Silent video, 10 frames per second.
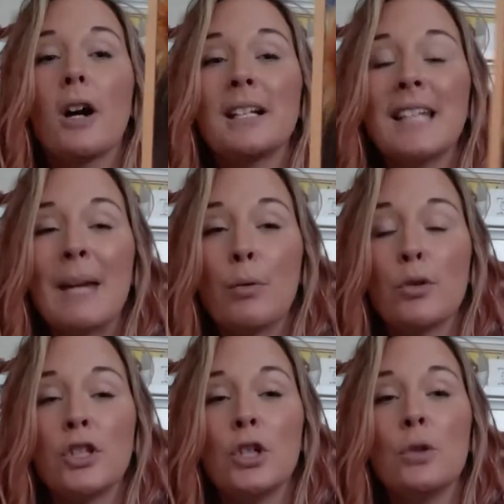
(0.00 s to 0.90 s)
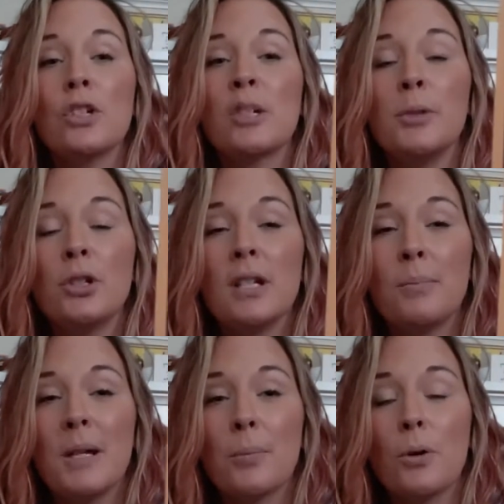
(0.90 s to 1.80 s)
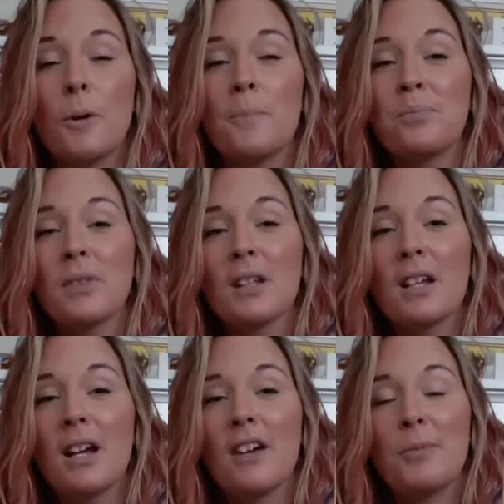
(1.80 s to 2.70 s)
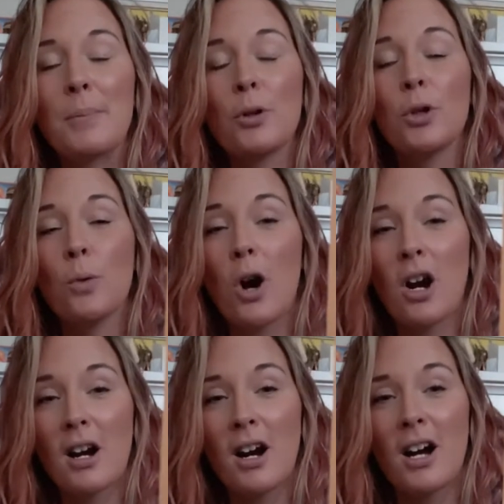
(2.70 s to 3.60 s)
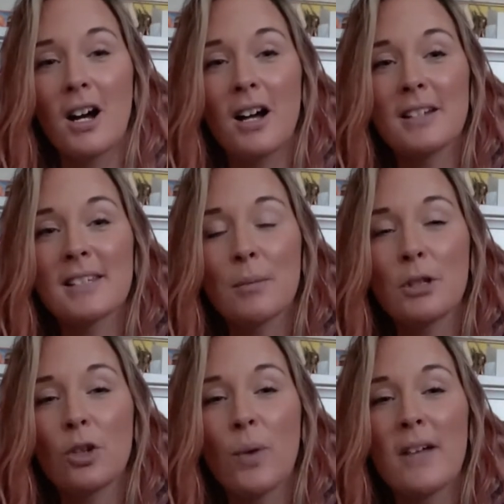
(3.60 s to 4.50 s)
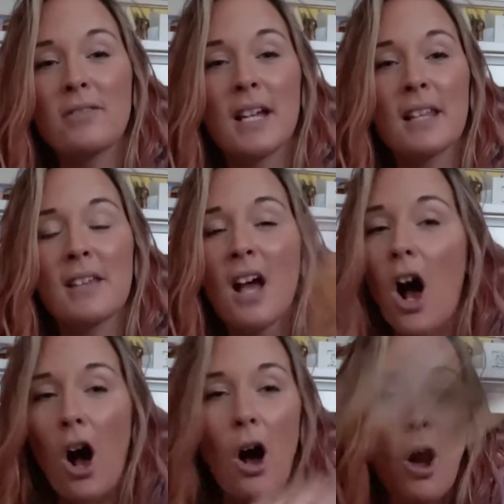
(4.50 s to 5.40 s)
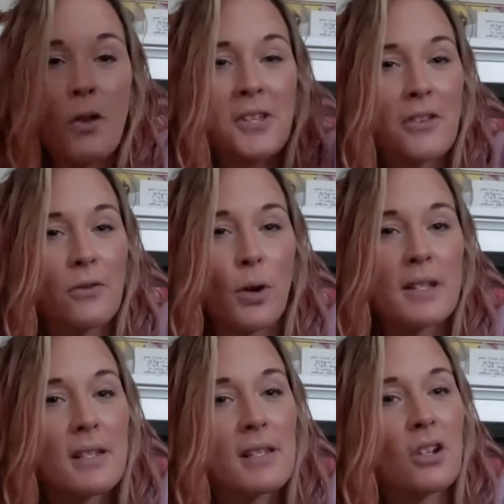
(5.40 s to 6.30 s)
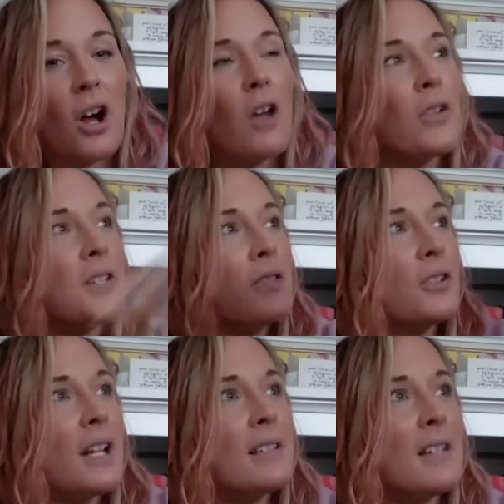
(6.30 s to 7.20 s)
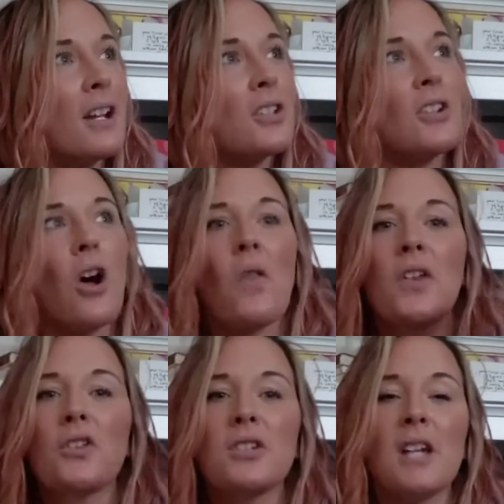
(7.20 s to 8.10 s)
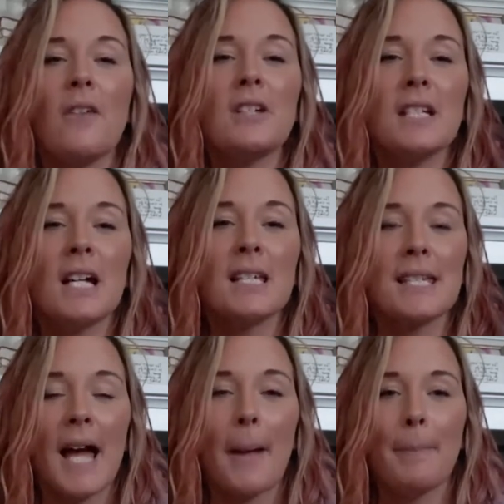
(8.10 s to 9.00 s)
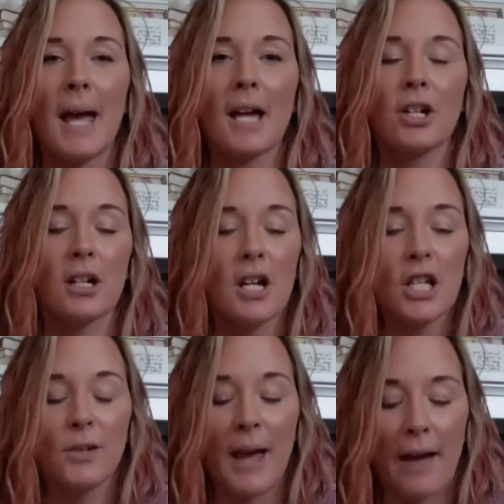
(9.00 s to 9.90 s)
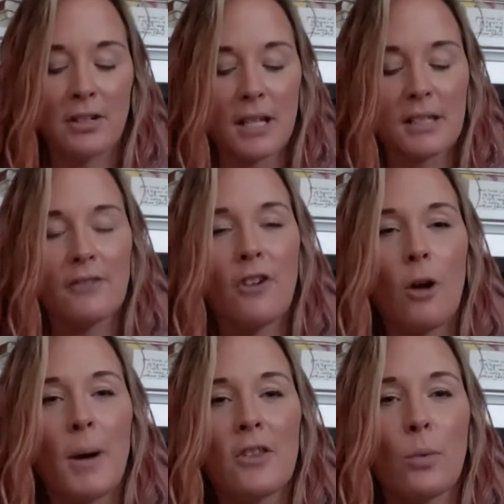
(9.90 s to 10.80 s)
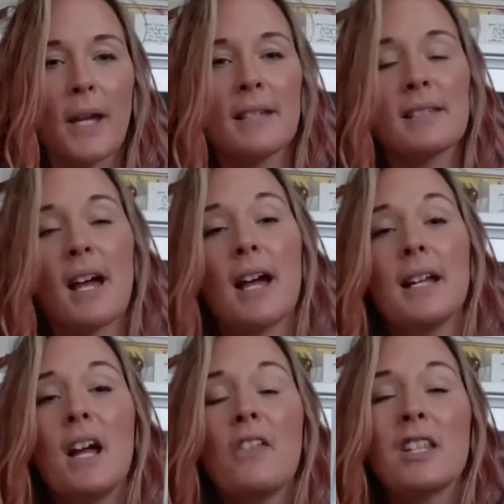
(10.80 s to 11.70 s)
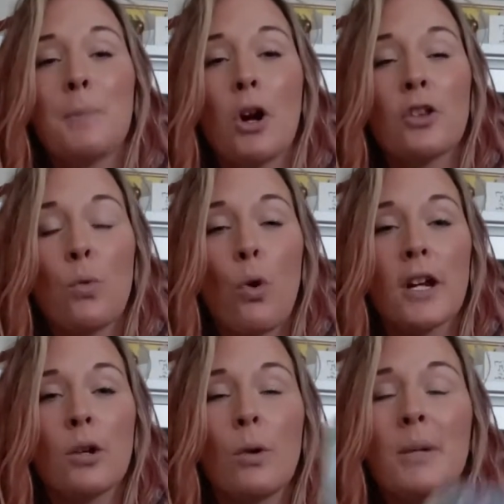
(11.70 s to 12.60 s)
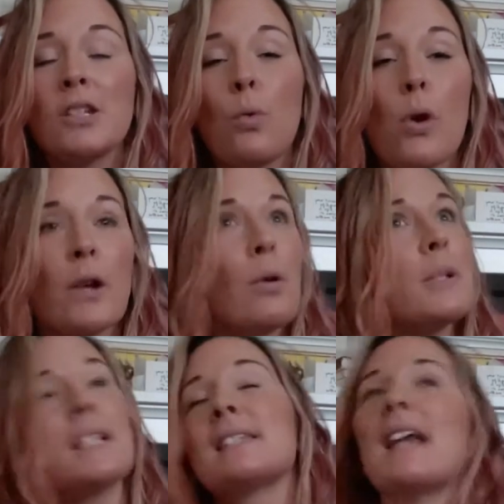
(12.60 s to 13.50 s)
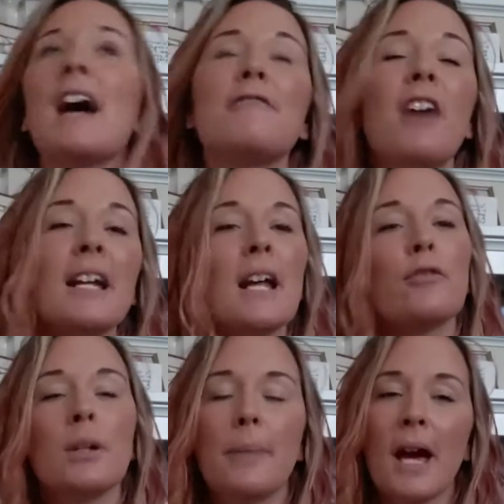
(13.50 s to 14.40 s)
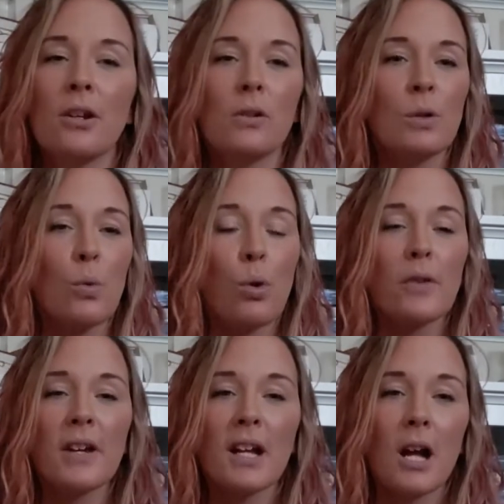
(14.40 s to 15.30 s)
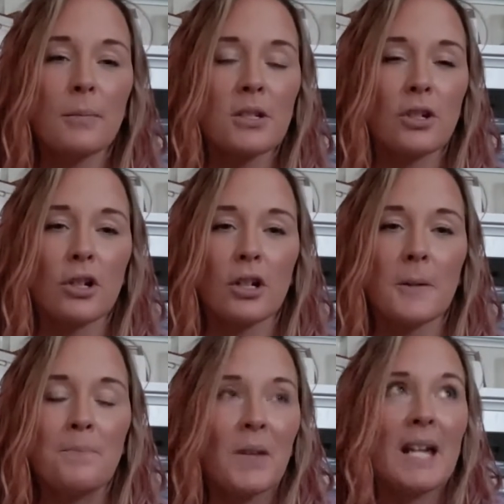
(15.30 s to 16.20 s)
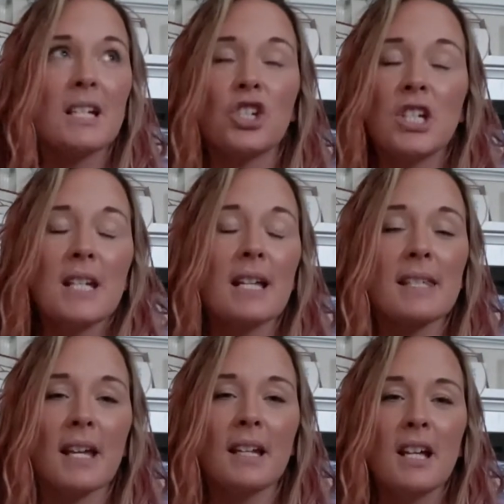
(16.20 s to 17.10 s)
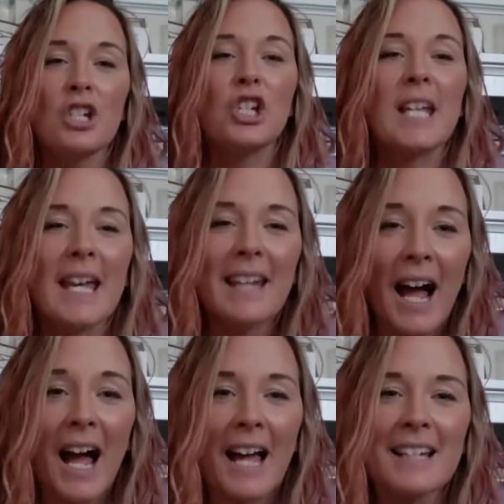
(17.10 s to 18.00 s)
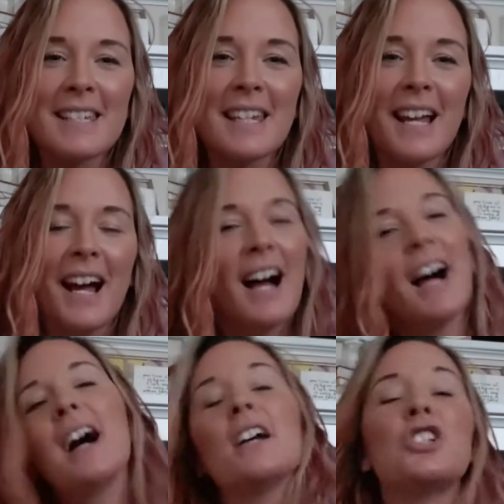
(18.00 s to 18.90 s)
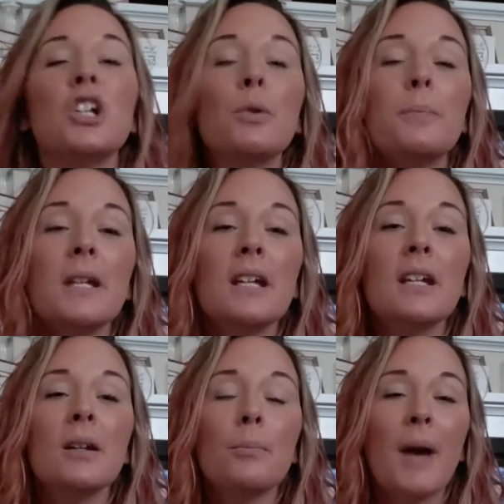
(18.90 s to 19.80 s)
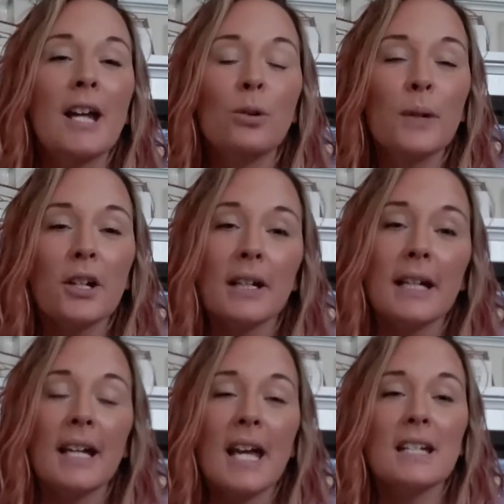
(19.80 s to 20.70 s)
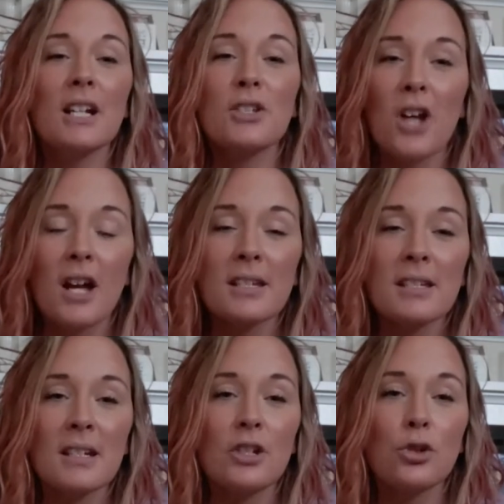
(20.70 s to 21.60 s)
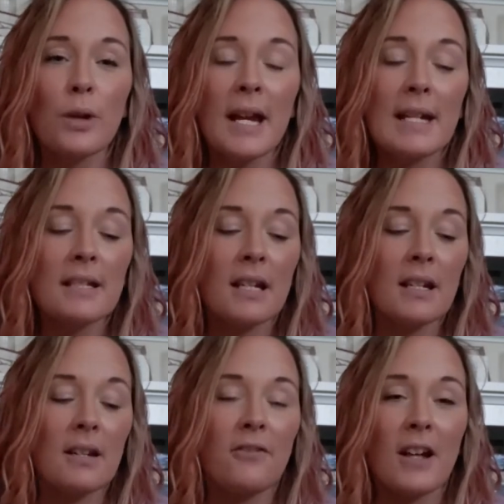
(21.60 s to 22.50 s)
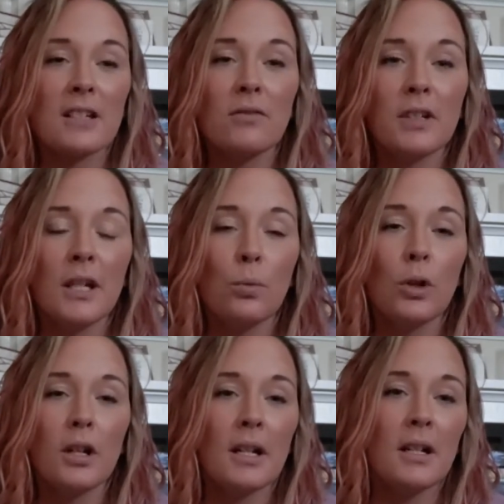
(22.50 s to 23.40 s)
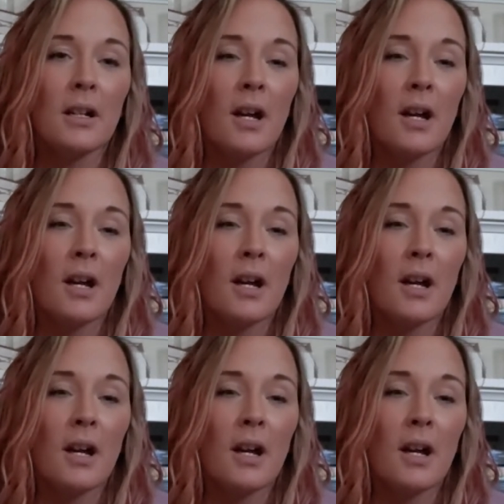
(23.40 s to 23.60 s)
in alignment with you, the community people, people who are on a similar wavelength. All those other voices and all those other naysayers and all that other stuff does not matter. You have to let that fall by the wayside. That's part of the warrior woman. The warrior woman does not fight every battle or war that comes to her. She doesn't. She cannot. She would be battle weary and exhausted and drained and effectively would